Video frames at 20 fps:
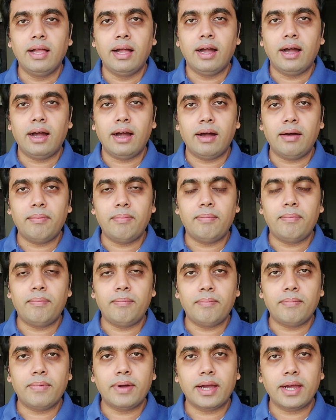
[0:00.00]

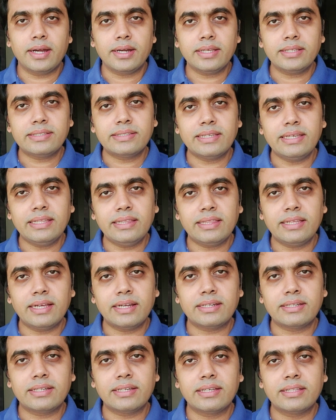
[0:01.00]
It is seen
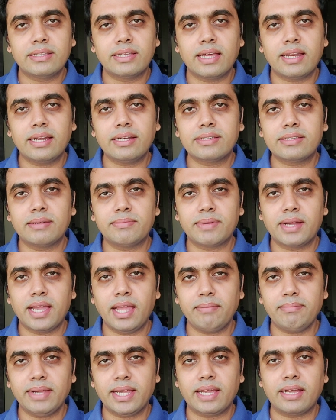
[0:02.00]
that there are some
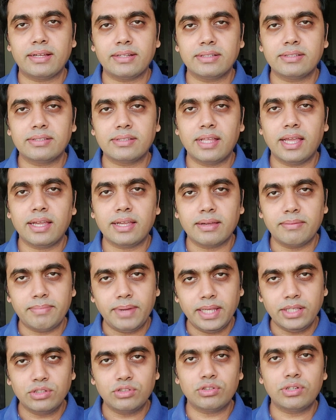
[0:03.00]
chemicals like
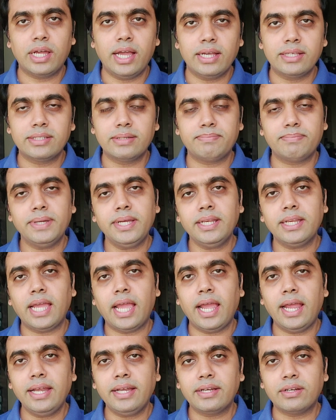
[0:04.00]
benzodiazepine
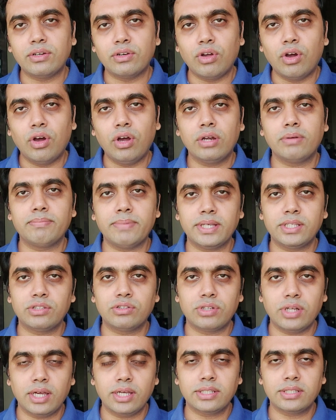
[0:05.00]
and
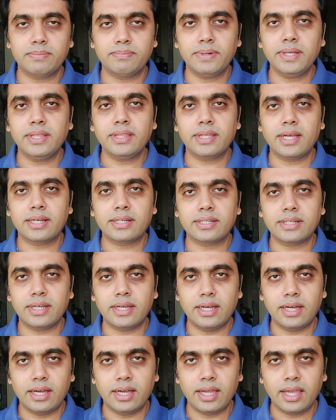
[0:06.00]
non-benzodiazepine that
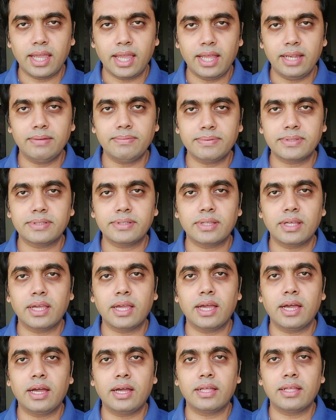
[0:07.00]
helps
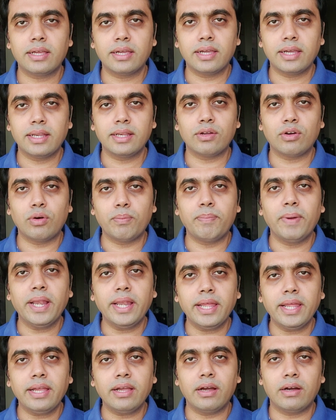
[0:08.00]
in
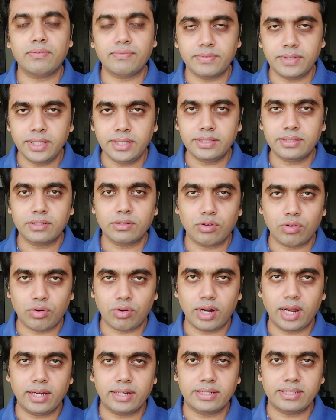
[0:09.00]
opening of this
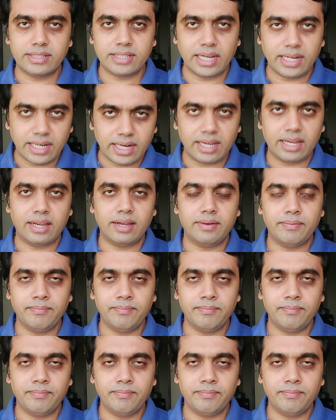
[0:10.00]
chloride channel.